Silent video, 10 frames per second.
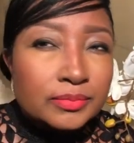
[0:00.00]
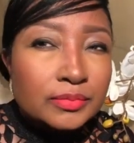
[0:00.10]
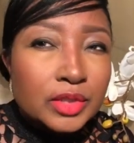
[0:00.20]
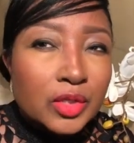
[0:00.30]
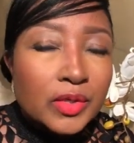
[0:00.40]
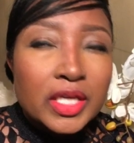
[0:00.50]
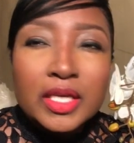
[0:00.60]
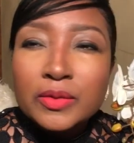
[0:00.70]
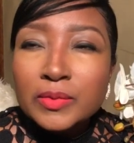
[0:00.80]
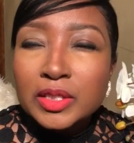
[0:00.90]
go
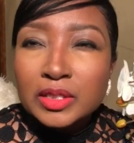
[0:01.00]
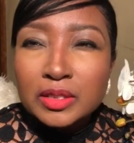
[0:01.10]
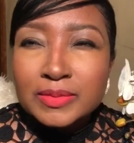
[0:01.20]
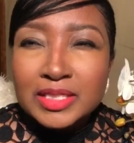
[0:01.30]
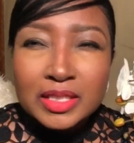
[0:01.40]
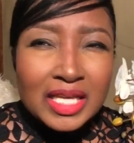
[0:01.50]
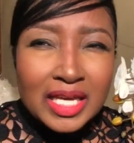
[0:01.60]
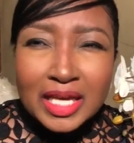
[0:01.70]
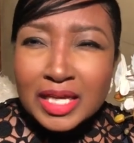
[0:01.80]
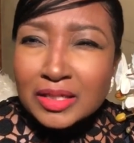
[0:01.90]
in with the lipstick.
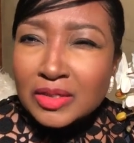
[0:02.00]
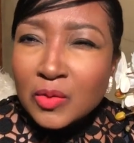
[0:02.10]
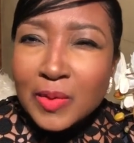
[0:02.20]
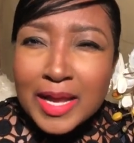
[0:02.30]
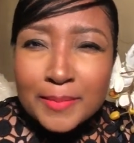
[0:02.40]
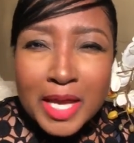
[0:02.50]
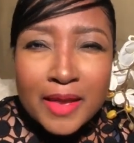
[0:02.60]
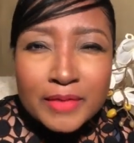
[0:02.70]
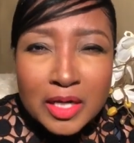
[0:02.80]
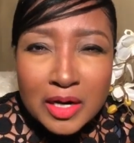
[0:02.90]
I don't know, why am I
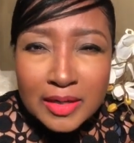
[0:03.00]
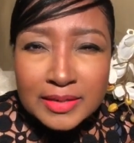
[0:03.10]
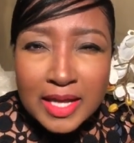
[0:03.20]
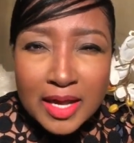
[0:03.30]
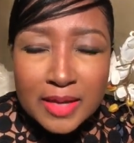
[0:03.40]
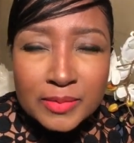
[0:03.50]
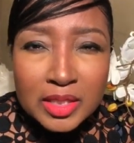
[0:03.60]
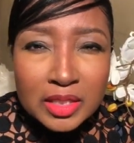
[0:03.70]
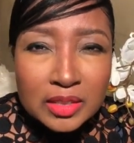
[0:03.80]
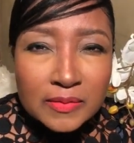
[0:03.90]
having a hard time
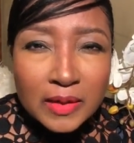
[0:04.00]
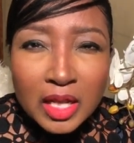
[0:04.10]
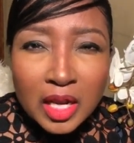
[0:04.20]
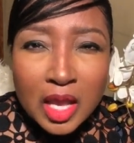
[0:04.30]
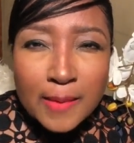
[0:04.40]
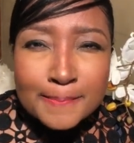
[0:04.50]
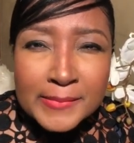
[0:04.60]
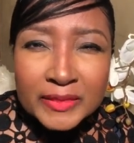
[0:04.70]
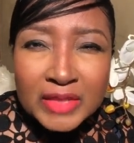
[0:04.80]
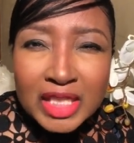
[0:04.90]
with this one?
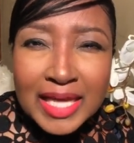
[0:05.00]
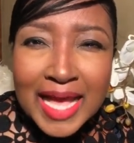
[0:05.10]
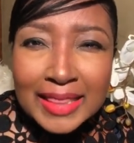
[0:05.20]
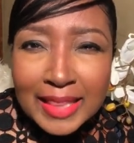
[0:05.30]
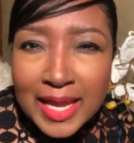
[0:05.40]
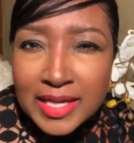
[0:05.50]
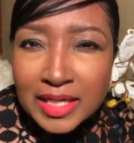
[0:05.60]
I like